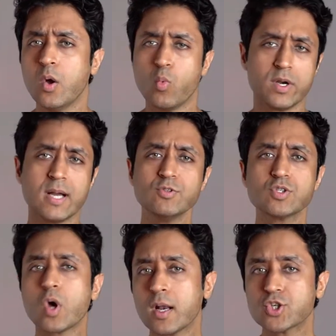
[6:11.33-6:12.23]
When it comes to
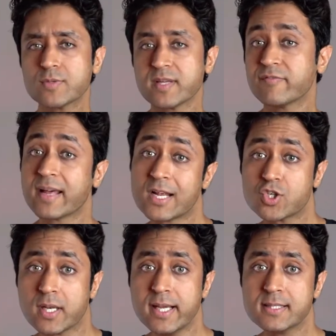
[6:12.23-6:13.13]
scholarships and
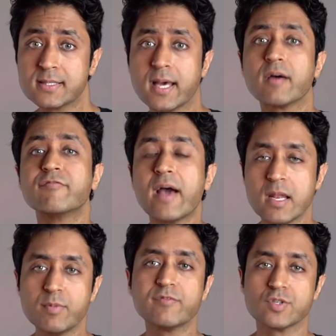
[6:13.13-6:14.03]
financial aids, they are
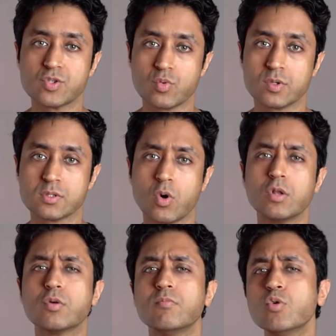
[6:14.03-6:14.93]
available for students,
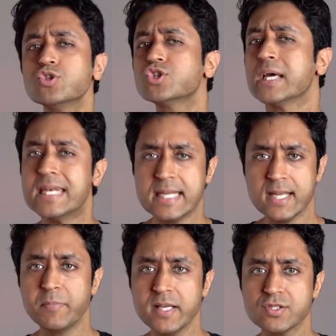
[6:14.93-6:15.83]
although most
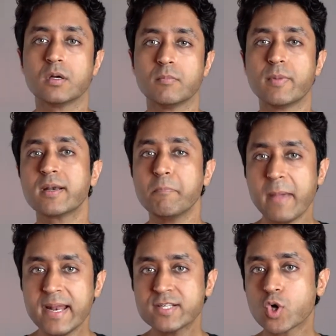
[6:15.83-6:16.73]
need-based, but
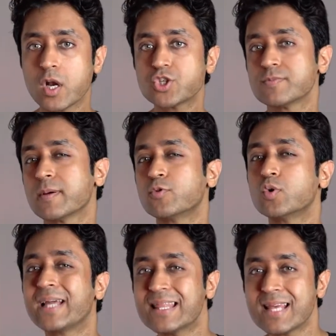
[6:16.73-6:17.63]
merit scholarships up to
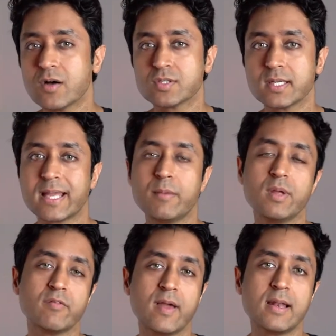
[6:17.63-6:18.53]
$10,000 can
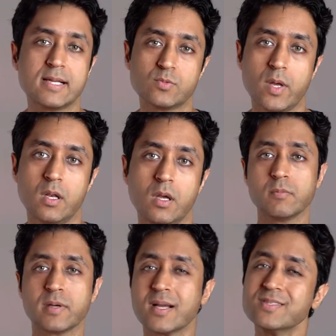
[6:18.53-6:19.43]
be availed as well.
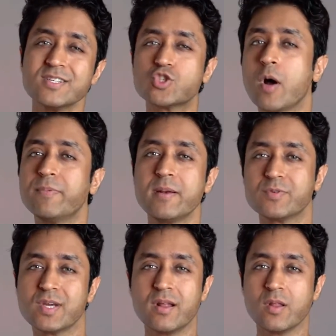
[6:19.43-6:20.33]
But consider it's top
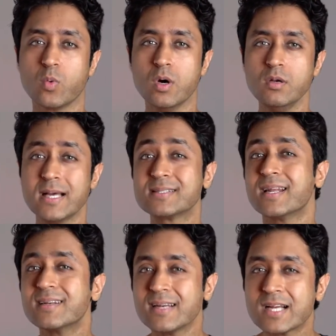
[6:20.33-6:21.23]
10% in the world. As an
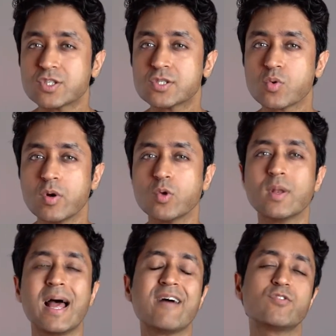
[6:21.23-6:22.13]
international student, you
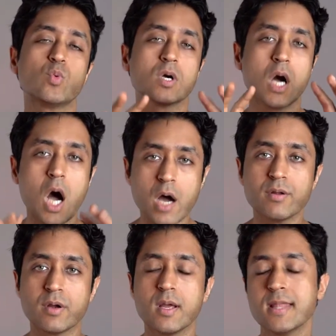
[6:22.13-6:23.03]
will have to work
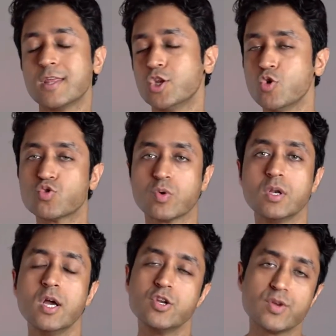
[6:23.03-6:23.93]
harder than usual
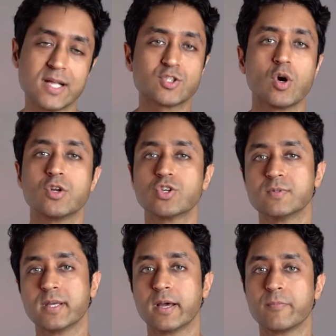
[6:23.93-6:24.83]
to get scholarships there.